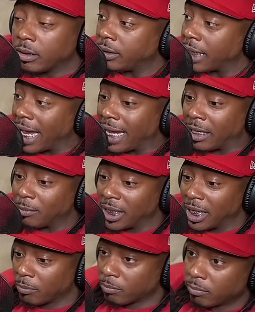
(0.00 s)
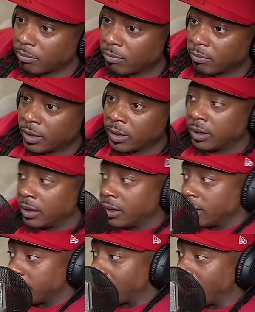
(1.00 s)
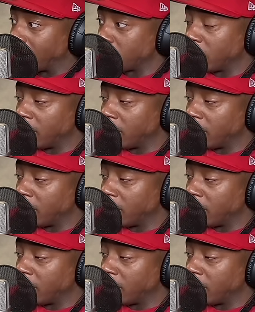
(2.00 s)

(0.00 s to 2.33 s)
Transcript: Dad coming up. Dad coming